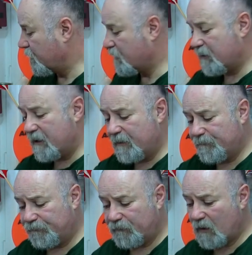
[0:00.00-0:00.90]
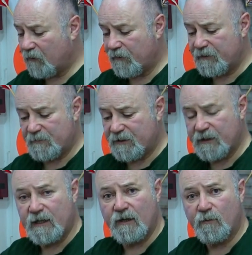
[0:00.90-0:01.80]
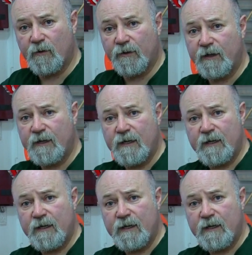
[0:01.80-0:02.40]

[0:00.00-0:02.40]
can see on this particular one,